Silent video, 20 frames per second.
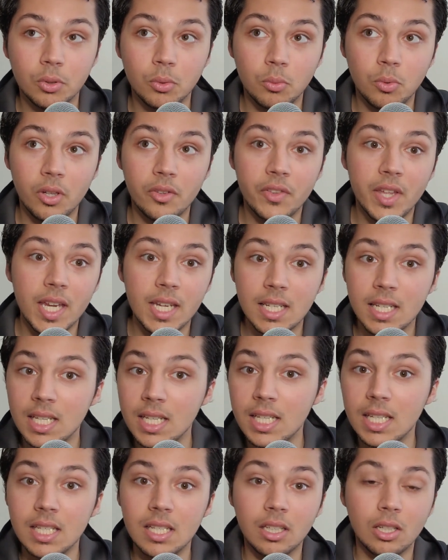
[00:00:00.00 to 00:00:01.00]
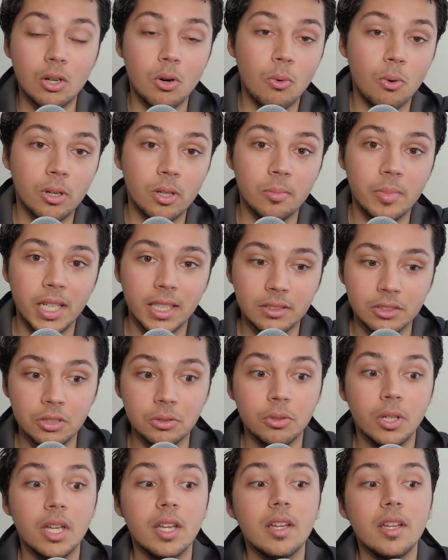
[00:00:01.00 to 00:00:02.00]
1. They need a cornerback 2.